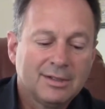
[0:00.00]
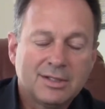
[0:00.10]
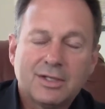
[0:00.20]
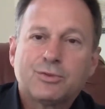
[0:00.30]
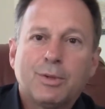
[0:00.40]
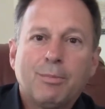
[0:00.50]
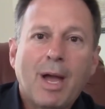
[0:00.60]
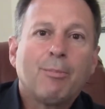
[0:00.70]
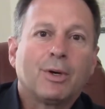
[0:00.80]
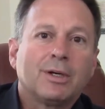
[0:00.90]
just
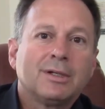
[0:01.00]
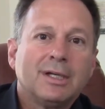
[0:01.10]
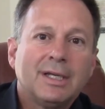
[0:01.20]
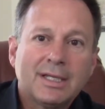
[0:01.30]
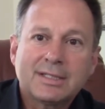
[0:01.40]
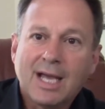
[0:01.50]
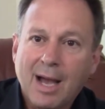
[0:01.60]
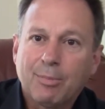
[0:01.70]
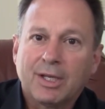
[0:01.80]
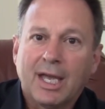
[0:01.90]
remember, it's
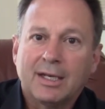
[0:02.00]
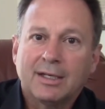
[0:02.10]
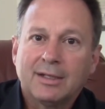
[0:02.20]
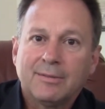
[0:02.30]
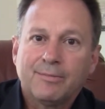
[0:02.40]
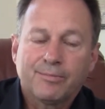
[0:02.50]
complicated,